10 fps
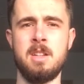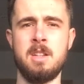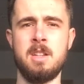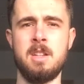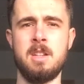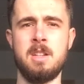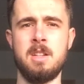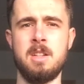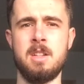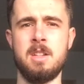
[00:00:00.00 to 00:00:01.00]

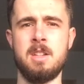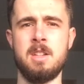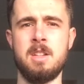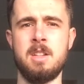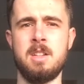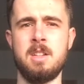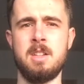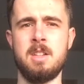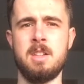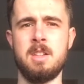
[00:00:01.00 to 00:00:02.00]

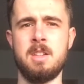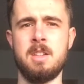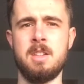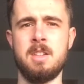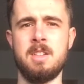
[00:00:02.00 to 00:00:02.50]
Nothing is said.